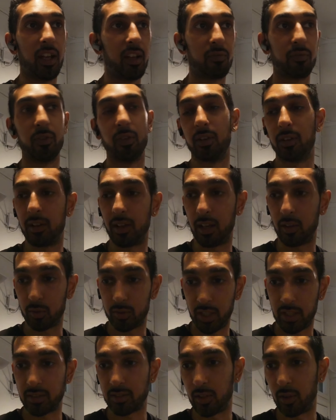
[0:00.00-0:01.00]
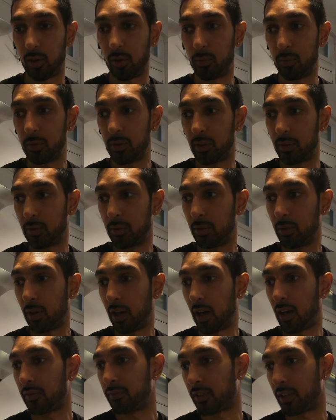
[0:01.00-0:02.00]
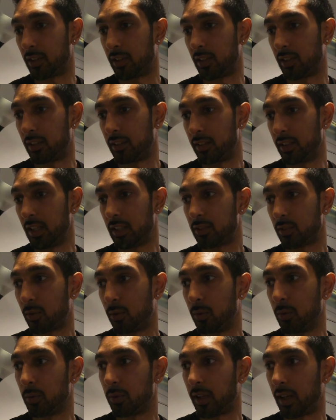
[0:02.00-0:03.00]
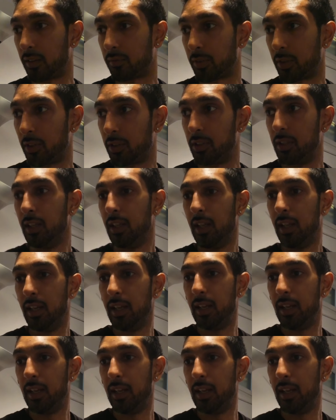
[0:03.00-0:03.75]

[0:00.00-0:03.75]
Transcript: If not, I'll test the hot water after this call that I've got.